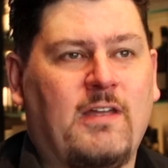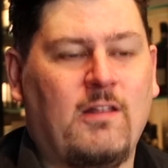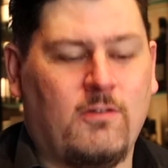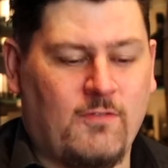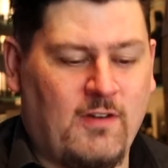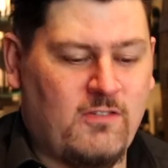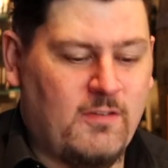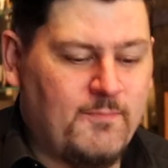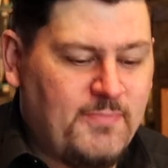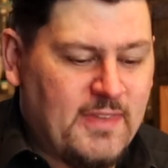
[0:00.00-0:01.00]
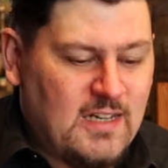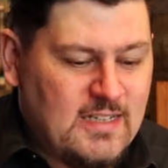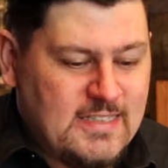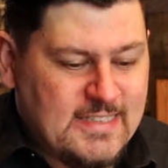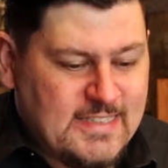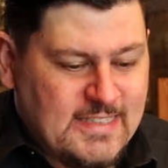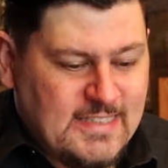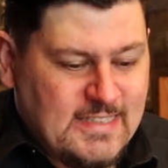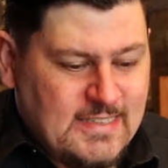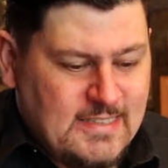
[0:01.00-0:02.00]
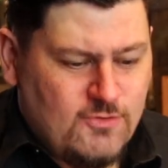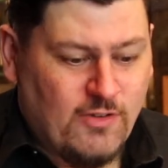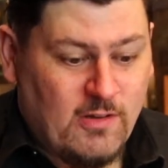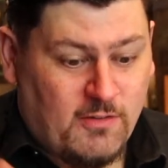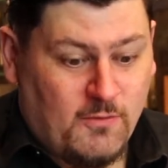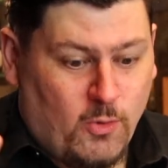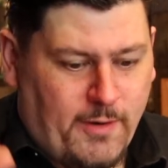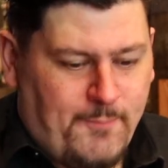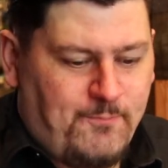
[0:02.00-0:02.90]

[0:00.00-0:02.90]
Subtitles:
Get lots of rest. Drink lots of water.